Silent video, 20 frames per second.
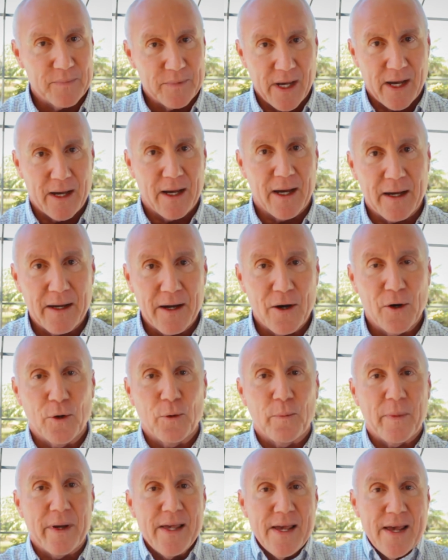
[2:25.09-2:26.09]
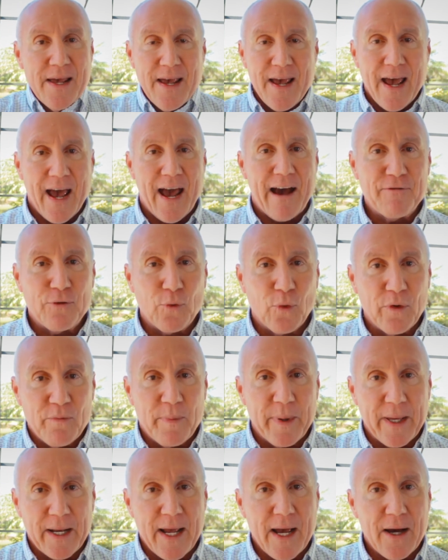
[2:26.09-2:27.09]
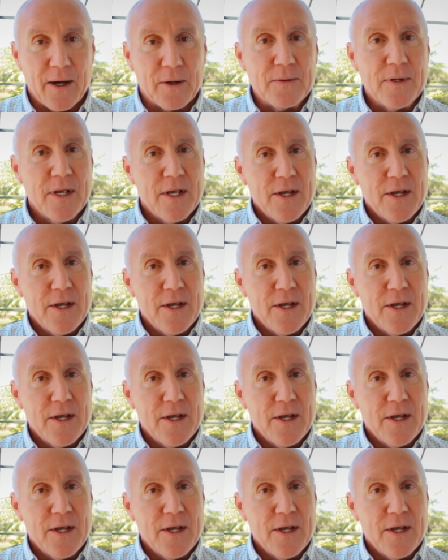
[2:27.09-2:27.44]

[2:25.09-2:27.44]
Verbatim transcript: uh, home after we've been out.